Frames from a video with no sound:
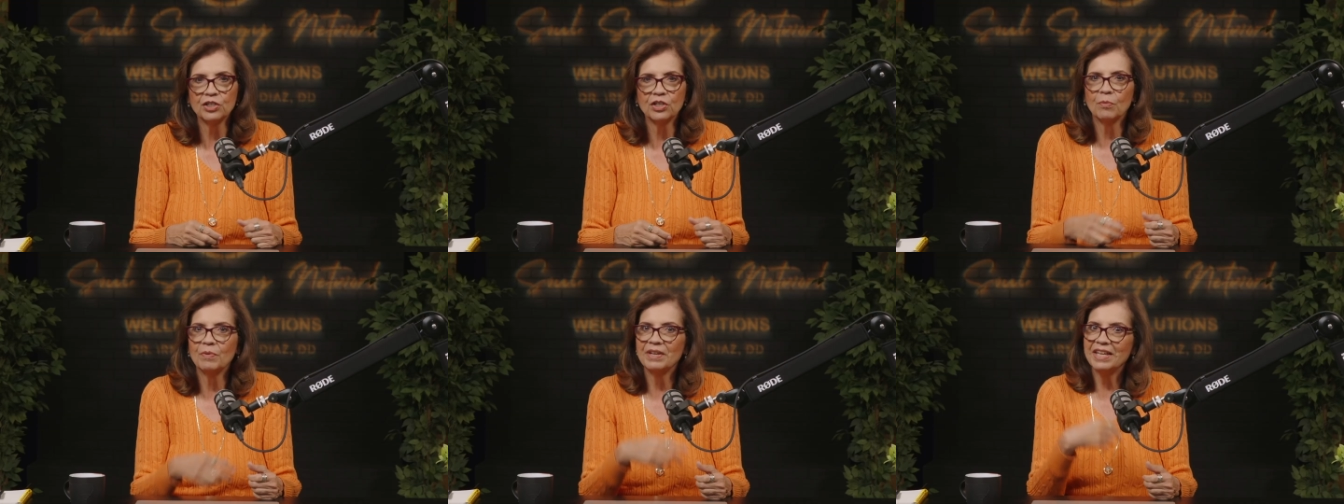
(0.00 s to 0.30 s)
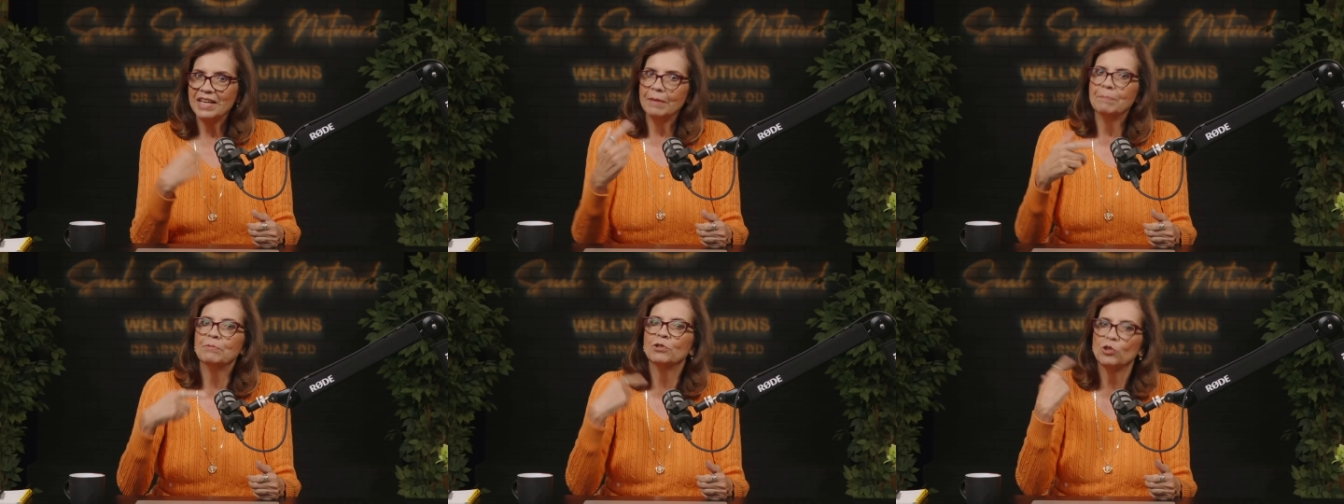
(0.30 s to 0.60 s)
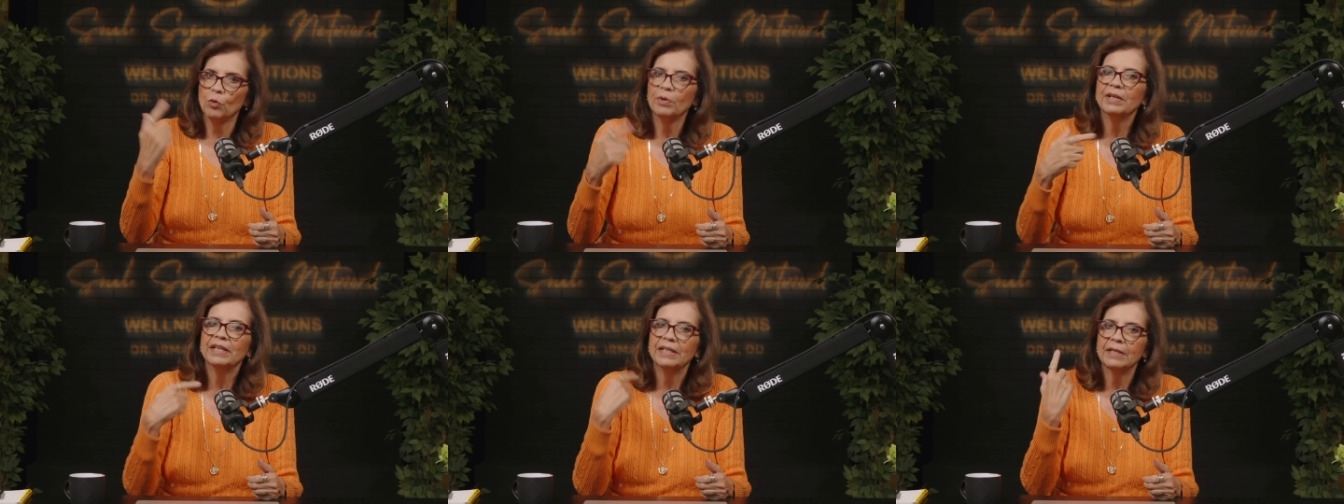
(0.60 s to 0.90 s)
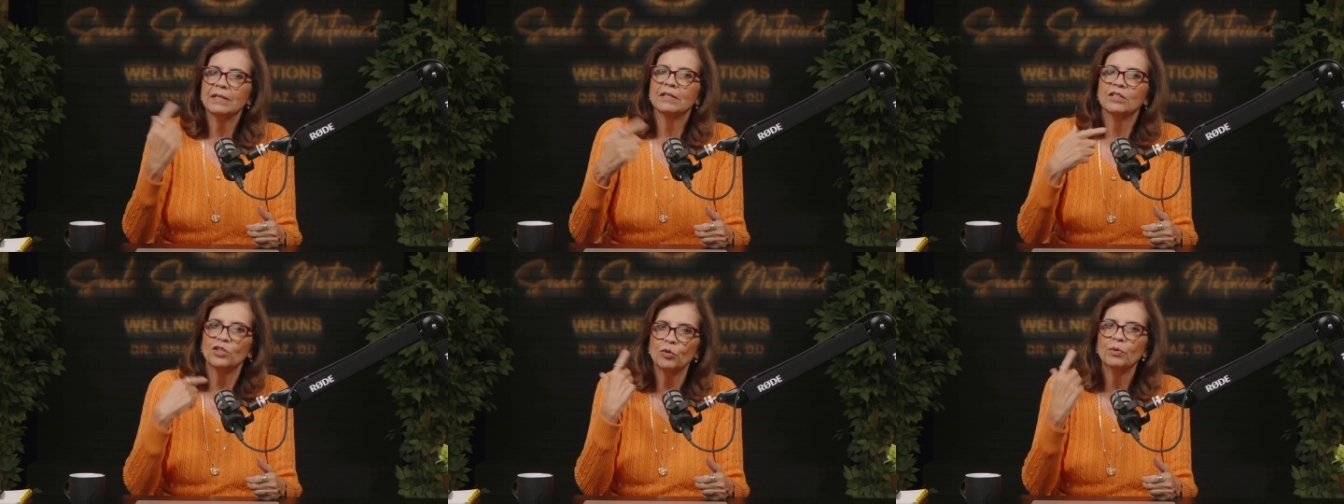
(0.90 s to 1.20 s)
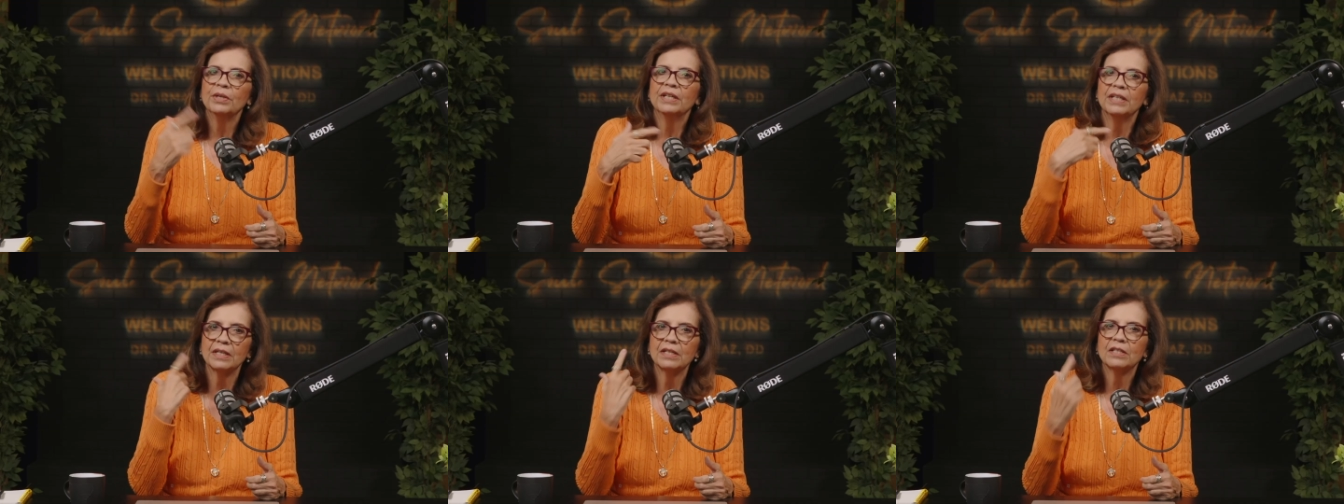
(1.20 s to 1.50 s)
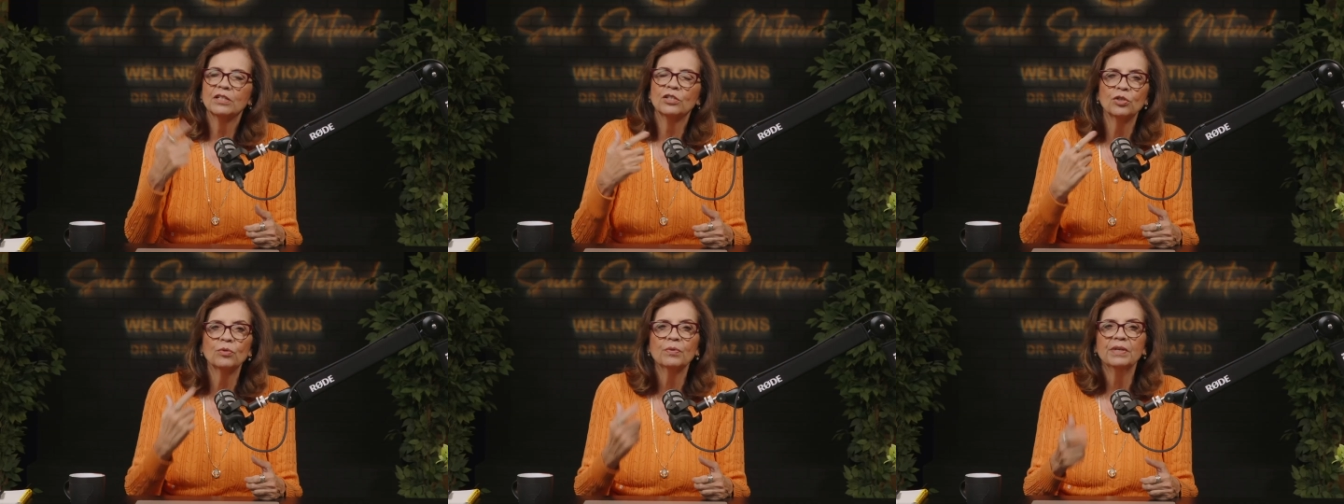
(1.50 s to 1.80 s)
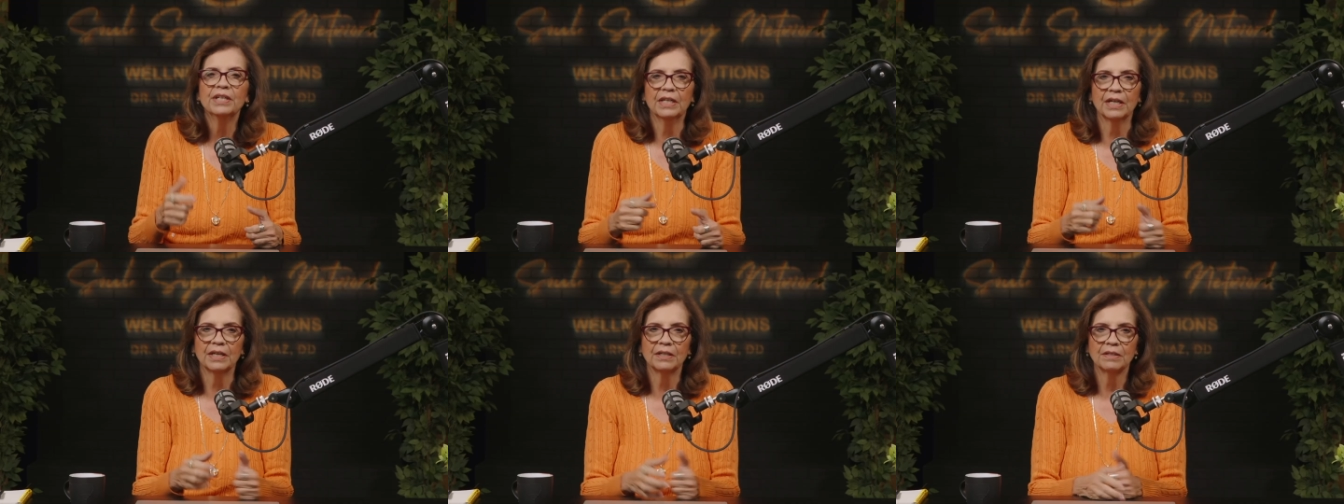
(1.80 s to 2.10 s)
and we keep doing it and doing it and
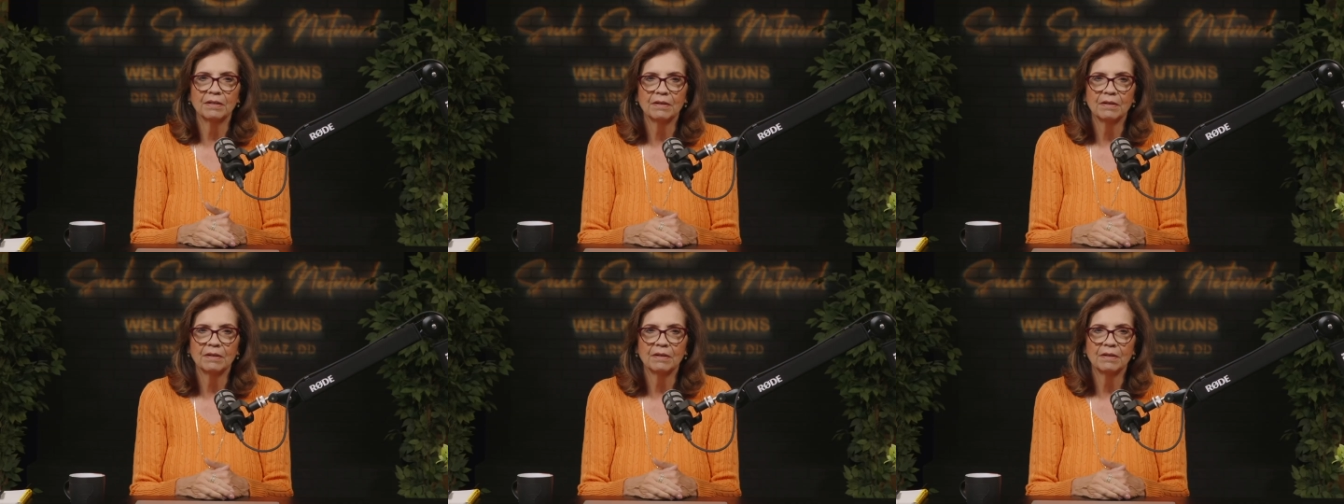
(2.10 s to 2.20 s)
doing it.